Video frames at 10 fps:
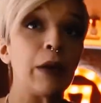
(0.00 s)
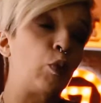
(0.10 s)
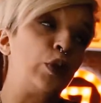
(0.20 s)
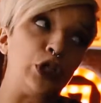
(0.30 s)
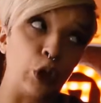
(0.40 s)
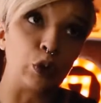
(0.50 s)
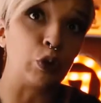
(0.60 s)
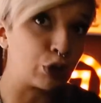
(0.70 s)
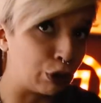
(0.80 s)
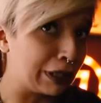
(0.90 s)
We don't
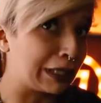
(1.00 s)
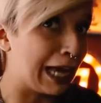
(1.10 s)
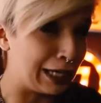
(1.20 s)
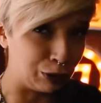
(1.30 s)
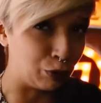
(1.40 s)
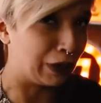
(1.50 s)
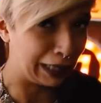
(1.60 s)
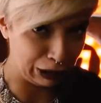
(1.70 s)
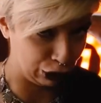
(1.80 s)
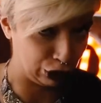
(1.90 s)
usually get into
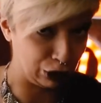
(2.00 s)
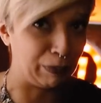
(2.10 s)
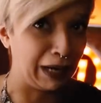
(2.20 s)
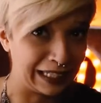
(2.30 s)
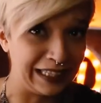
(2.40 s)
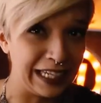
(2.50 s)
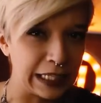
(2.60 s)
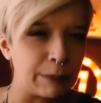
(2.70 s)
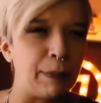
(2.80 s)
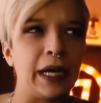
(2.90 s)
relationship like
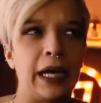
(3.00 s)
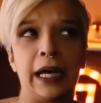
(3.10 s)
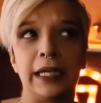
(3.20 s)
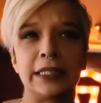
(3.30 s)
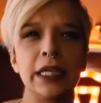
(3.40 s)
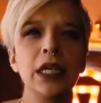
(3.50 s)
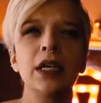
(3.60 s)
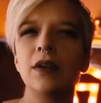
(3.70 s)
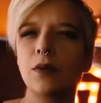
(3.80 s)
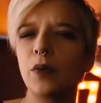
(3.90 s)
this, but
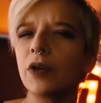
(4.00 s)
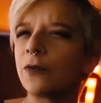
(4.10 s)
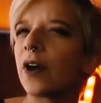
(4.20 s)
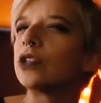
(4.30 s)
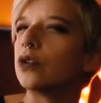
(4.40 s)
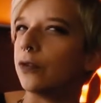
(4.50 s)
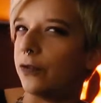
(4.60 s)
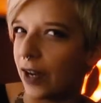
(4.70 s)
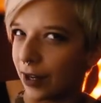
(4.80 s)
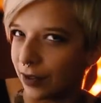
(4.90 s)
we find you
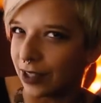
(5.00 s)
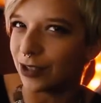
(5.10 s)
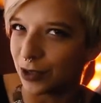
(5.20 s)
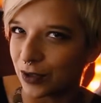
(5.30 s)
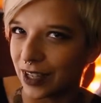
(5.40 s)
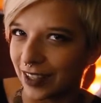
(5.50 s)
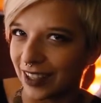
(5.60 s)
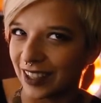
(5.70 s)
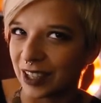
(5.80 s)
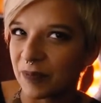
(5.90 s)
very
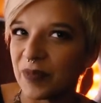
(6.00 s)
intriguing.